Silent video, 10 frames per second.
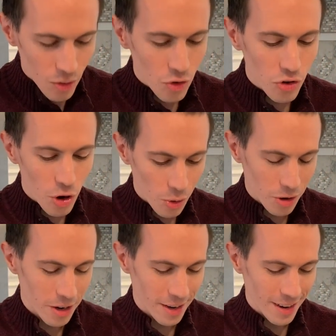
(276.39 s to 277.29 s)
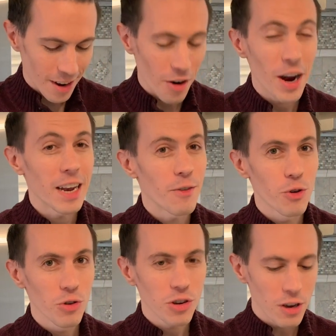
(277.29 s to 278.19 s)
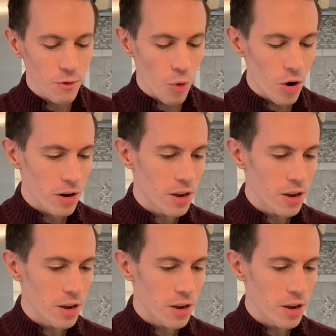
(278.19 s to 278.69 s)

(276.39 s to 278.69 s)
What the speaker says: So good. All right, if you're looking for,